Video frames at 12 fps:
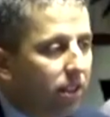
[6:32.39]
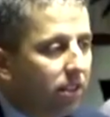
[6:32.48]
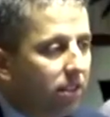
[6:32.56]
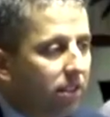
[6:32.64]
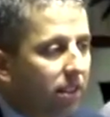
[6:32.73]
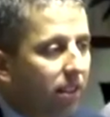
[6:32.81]
their
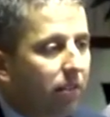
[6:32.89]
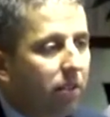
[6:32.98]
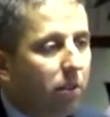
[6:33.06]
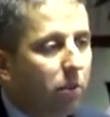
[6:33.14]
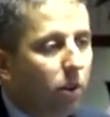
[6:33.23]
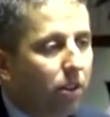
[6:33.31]
chance of
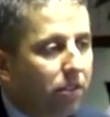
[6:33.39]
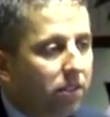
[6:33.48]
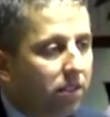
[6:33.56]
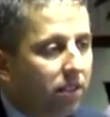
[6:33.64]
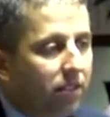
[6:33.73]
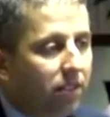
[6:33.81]
acquiring the
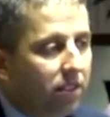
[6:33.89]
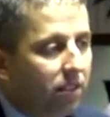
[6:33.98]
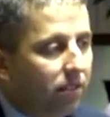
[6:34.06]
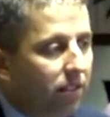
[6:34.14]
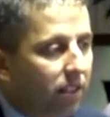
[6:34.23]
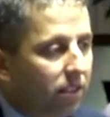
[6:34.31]
C.
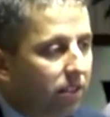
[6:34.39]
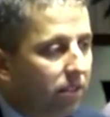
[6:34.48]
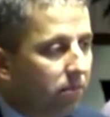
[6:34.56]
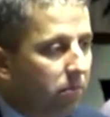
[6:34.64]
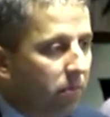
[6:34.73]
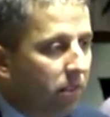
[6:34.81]
difficile
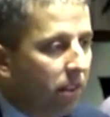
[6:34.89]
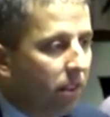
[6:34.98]
infection